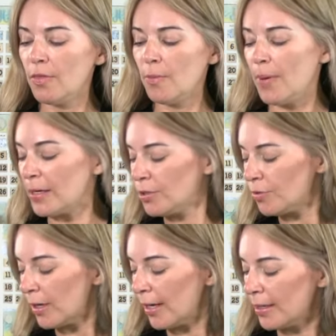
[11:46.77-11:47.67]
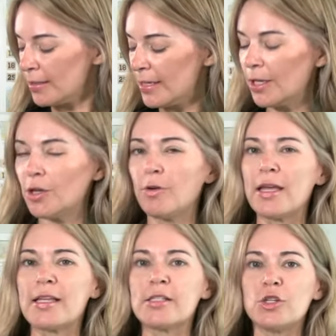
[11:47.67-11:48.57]
The best trick I can tell you
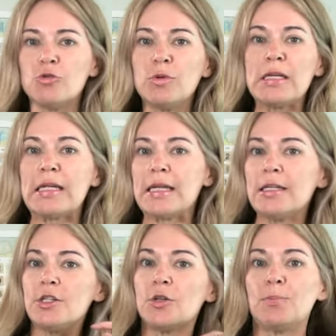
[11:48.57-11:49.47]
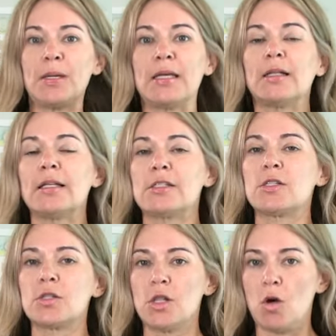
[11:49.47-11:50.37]
is you need to peel it
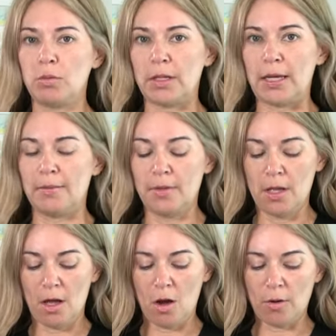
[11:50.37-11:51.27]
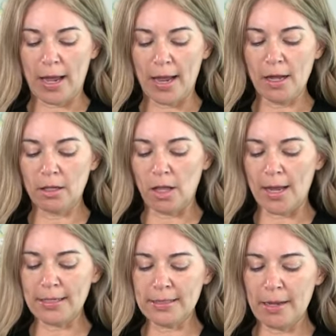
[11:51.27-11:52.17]
slowly. Okay? A
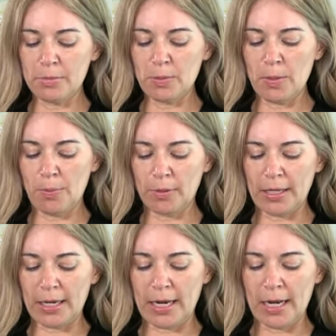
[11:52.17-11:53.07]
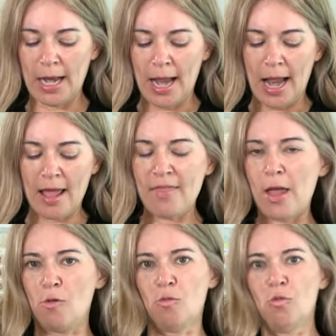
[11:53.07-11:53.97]
lot of times people get it and
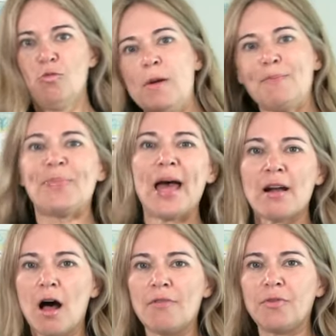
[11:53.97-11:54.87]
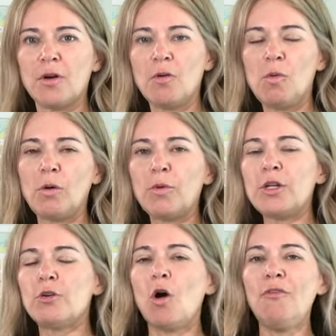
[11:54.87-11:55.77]
they rip that off. Well, when
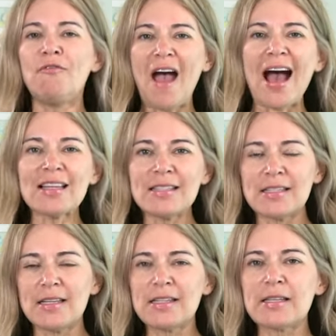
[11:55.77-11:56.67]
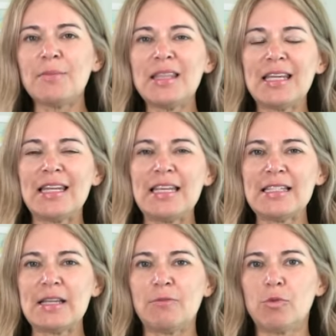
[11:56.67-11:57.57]
you go fast, some of the
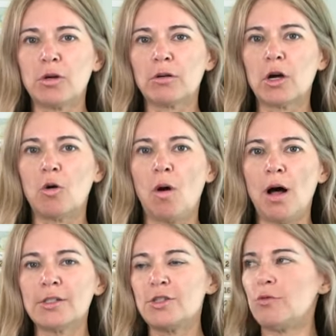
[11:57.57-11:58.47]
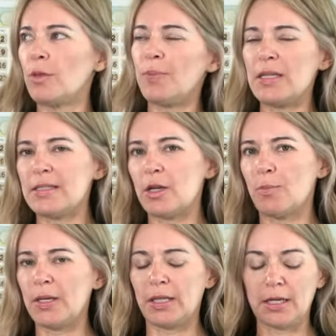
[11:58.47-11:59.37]
adhesive will go onto the piece that you're
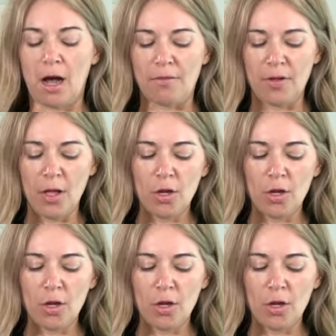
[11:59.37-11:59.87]
peeling off.